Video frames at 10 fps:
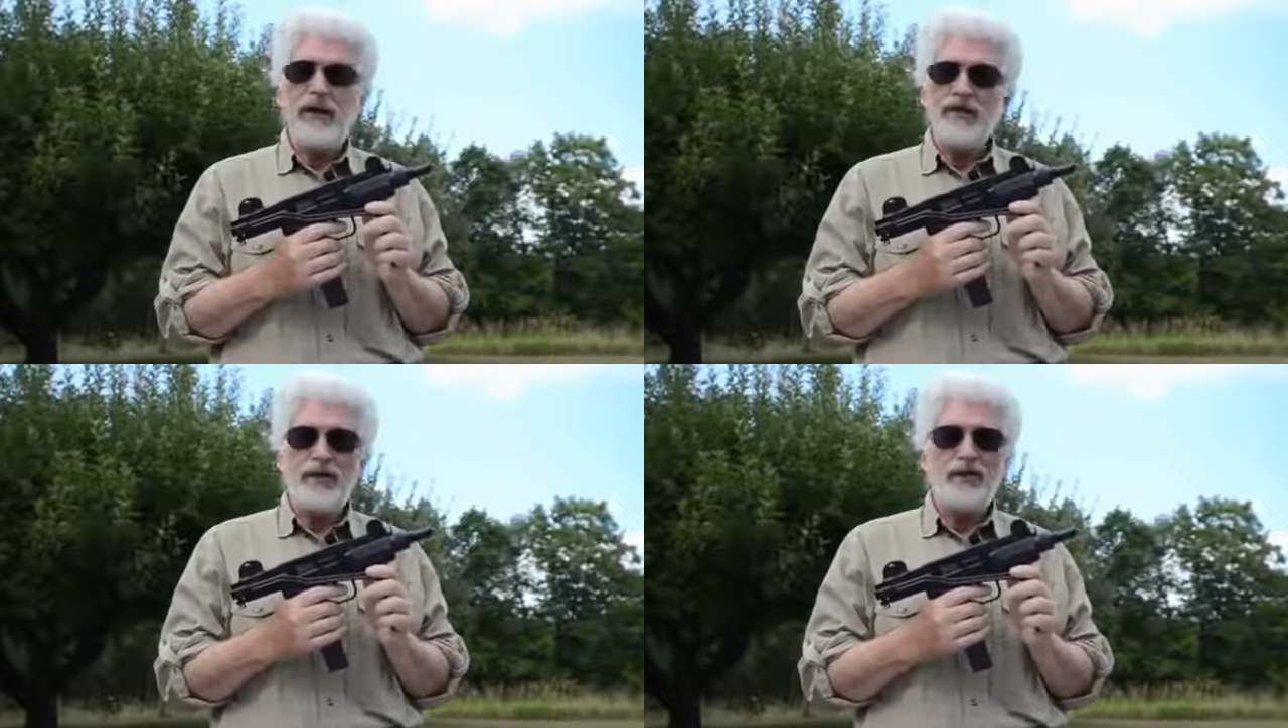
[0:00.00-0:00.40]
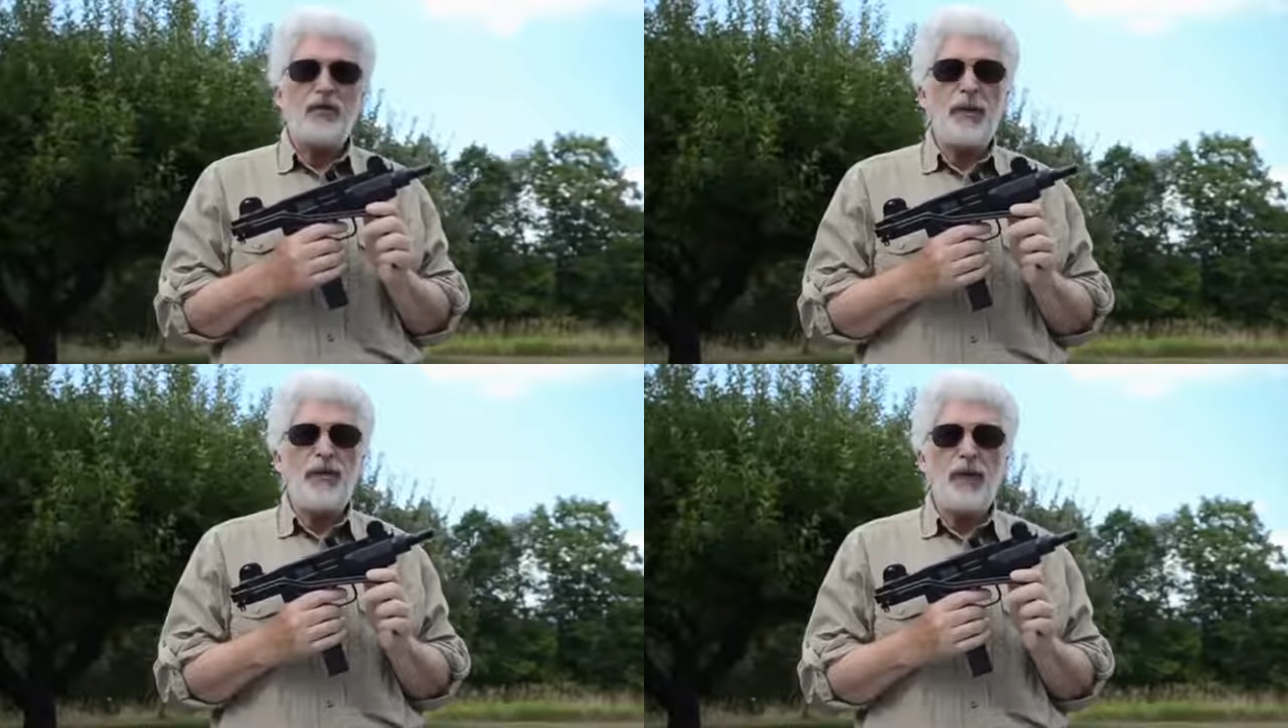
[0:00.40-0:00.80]
and since
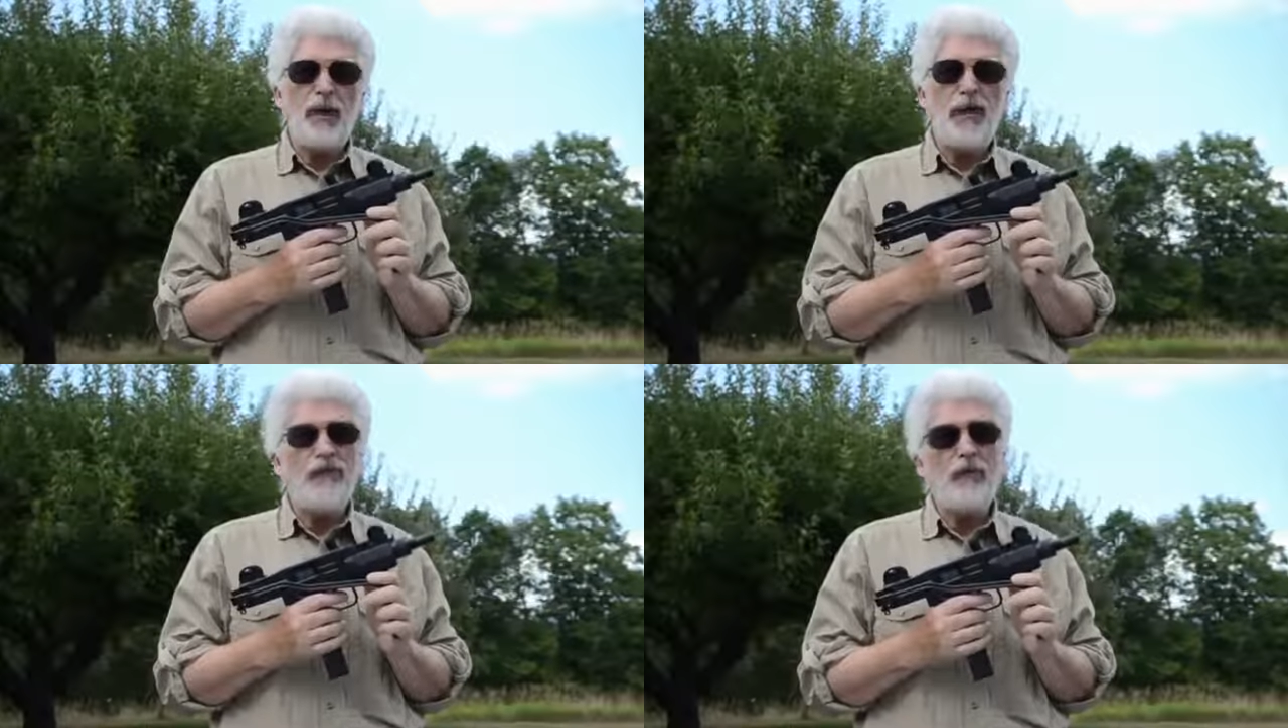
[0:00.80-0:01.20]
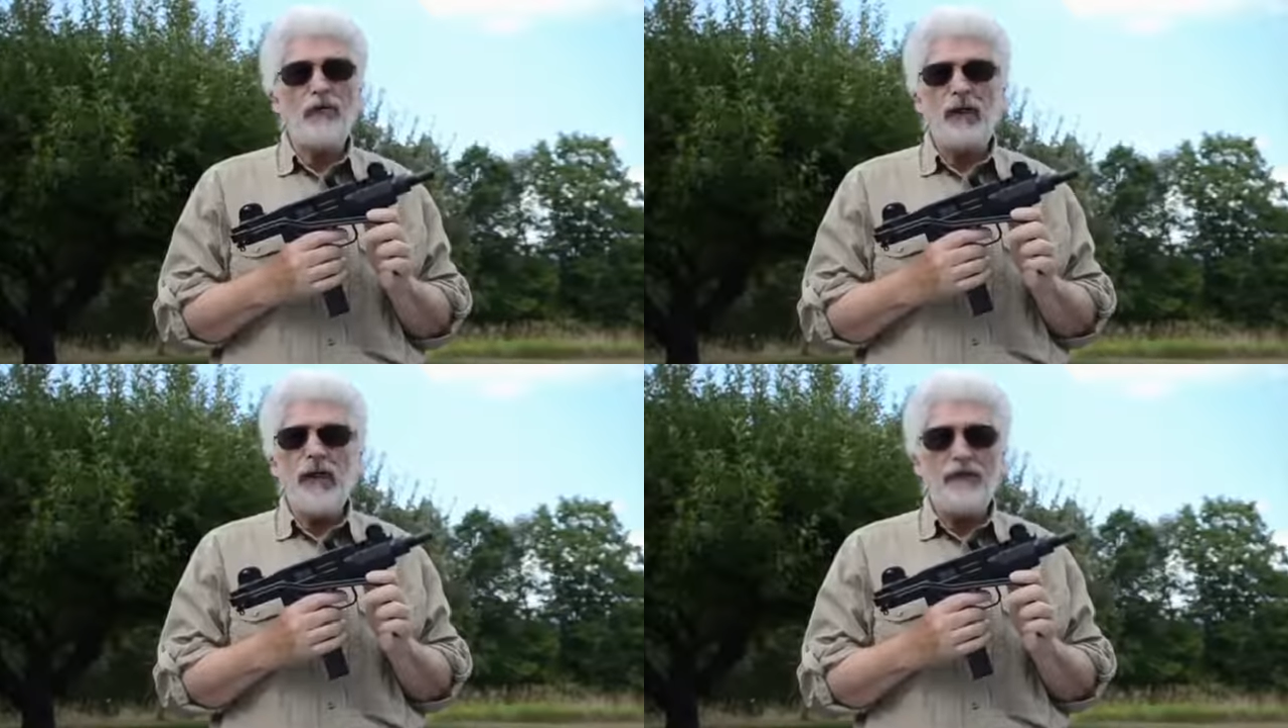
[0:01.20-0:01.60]
it's been around for
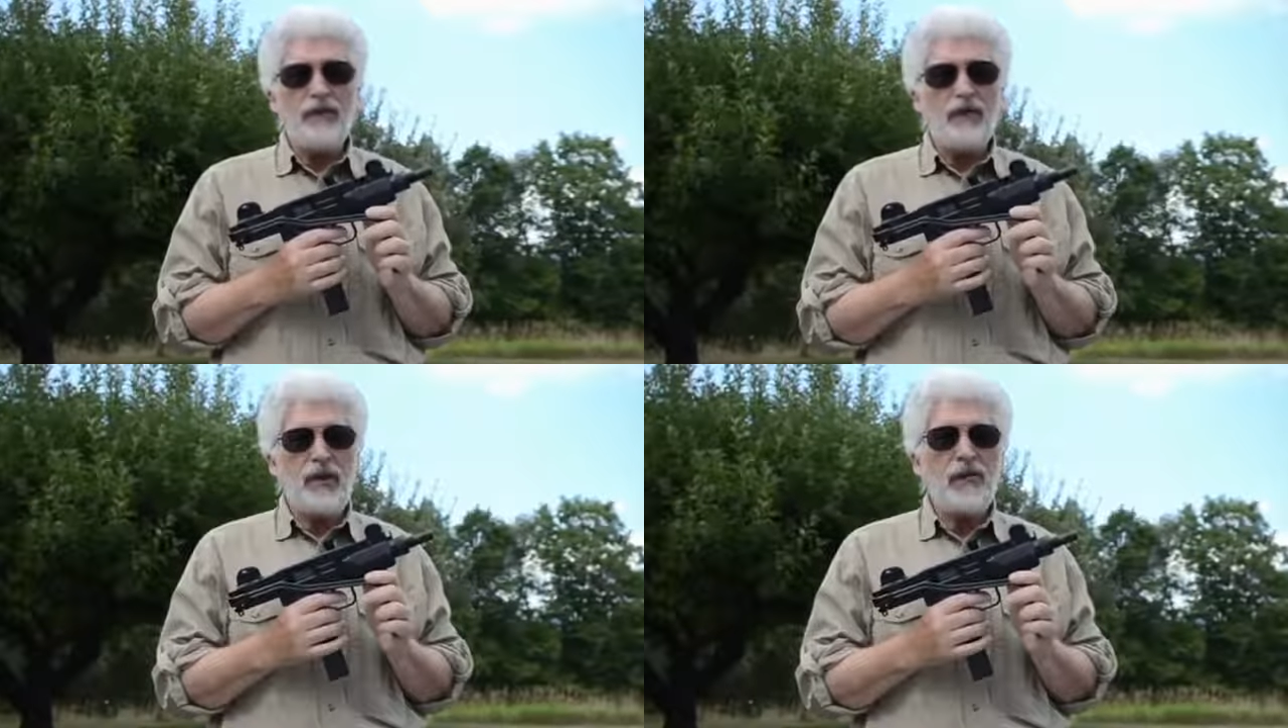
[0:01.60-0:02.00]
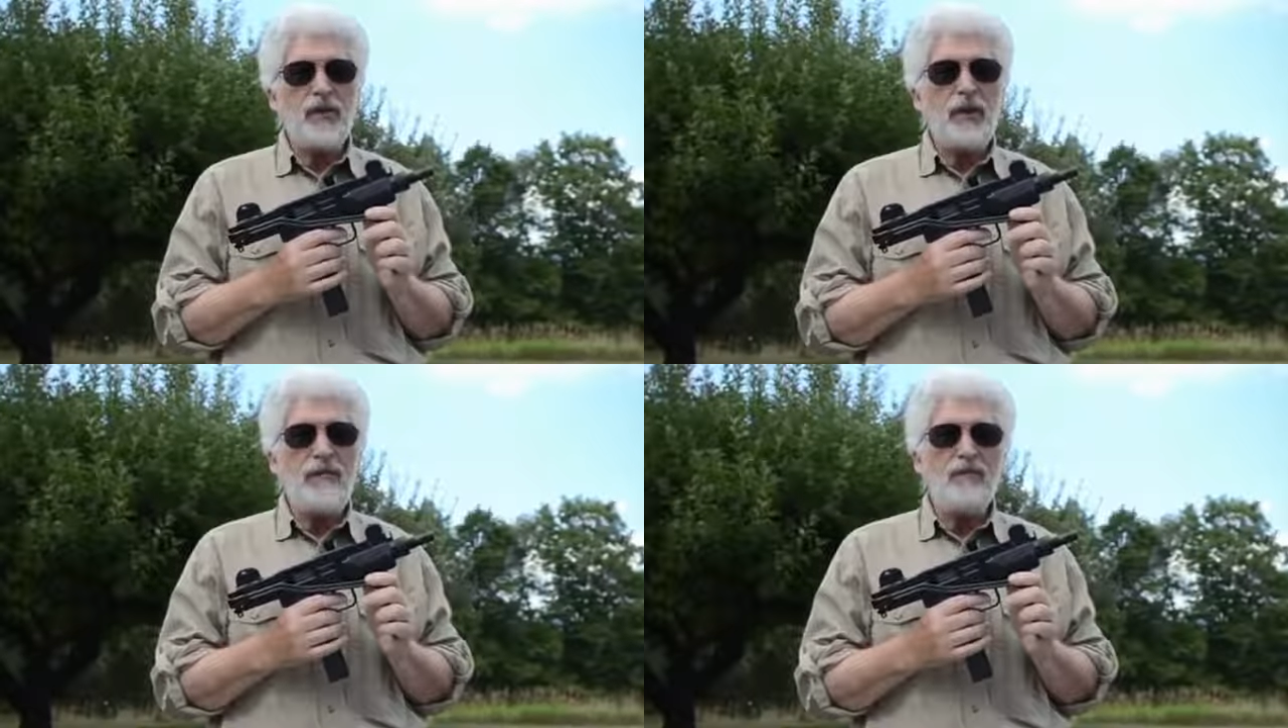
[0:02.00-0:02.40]
over half a
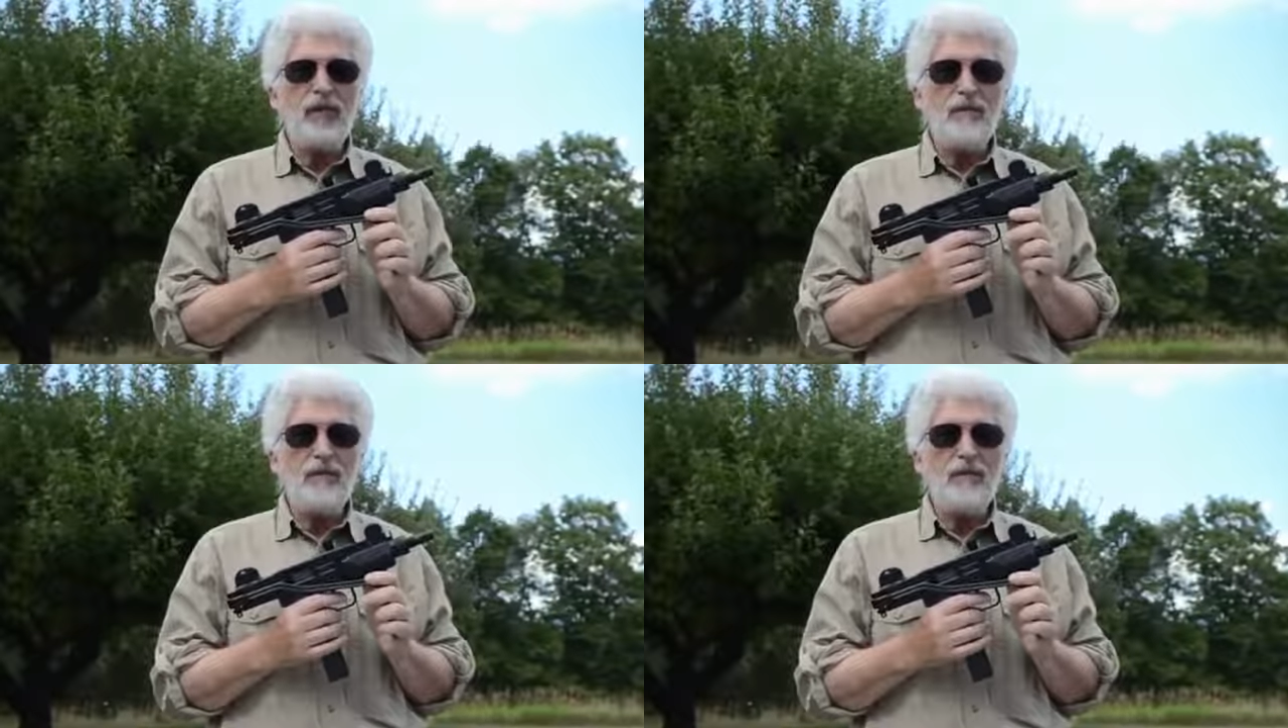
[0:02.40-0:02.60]
century,